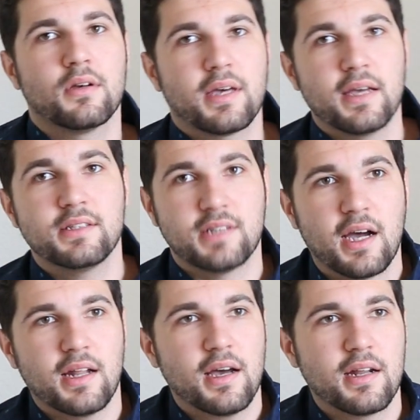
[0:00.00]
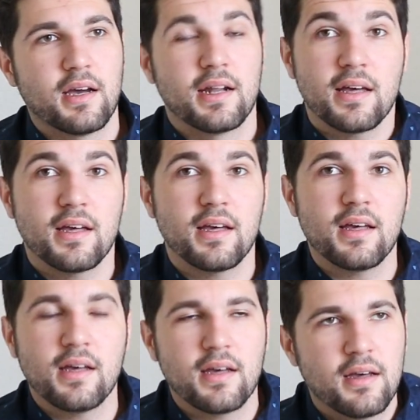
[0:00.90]
Okay,
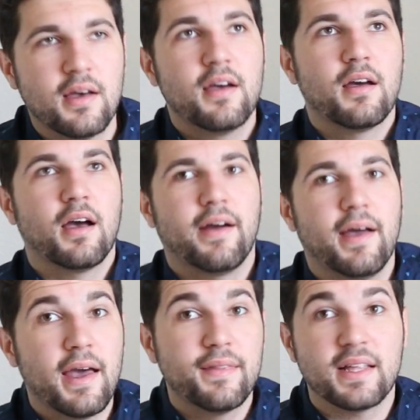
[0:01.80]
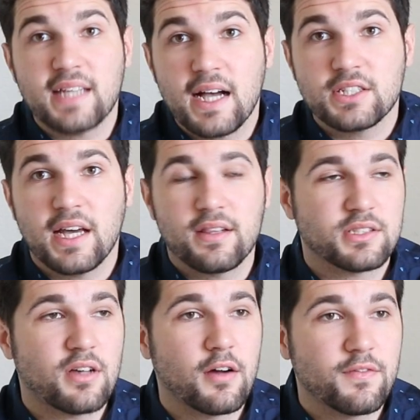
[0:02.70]
da-na-na-na. Alright, that's actually how the
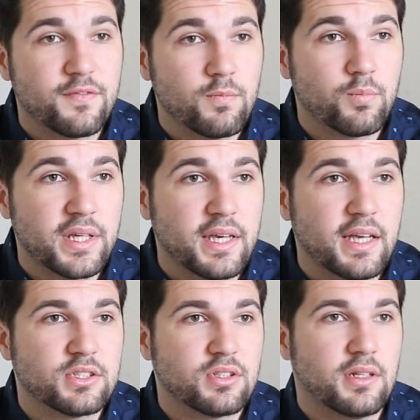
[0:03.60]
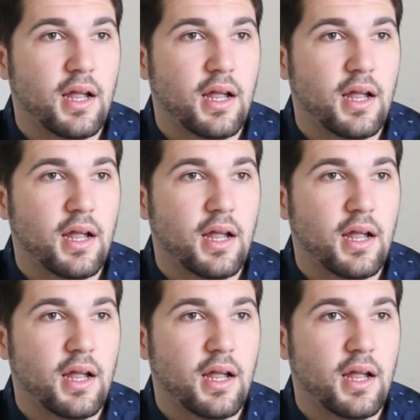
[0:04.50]
song begins.